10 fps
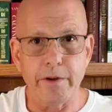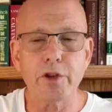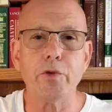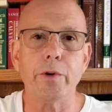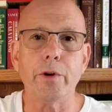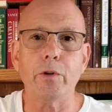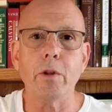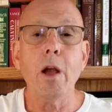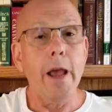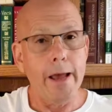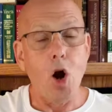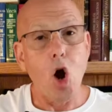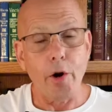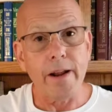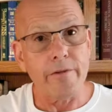of Israel and
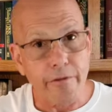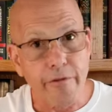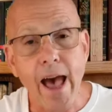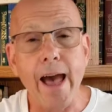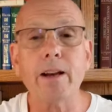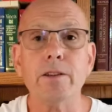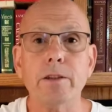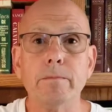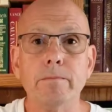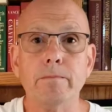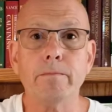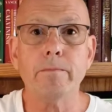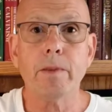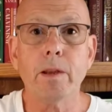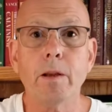are in fact
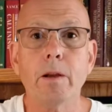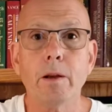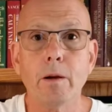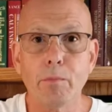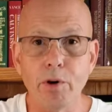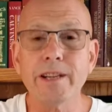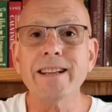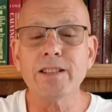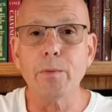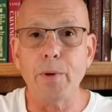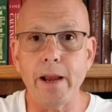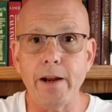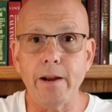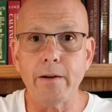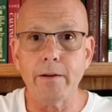
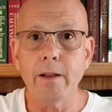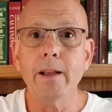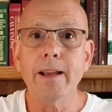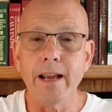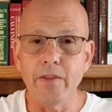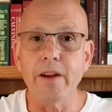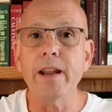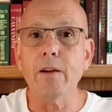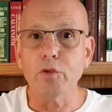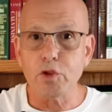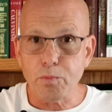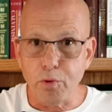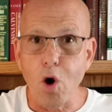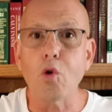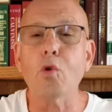participating in the devil's
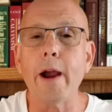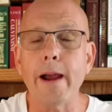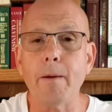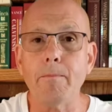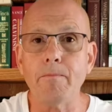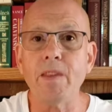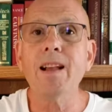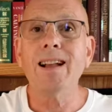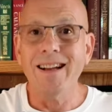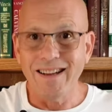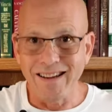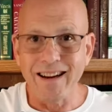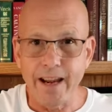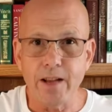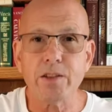program
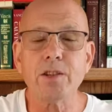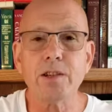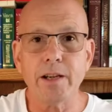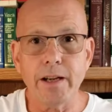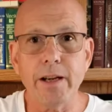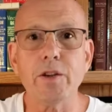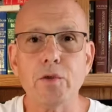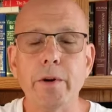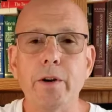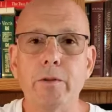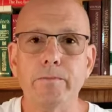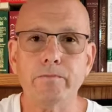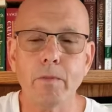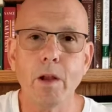against Israel.